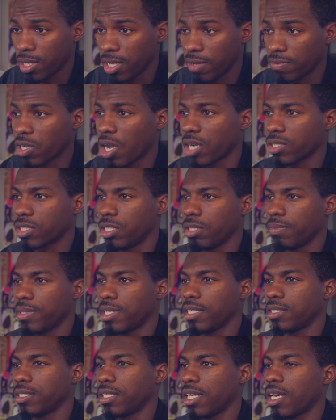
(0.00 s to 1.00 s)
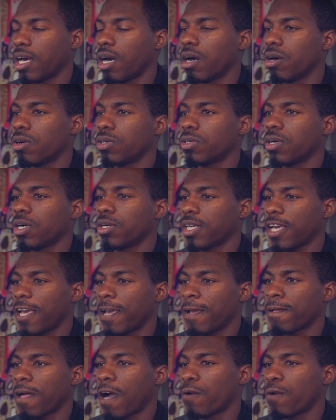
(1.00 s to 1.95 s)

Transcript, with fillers: I've talked to them and they say, oh, okay,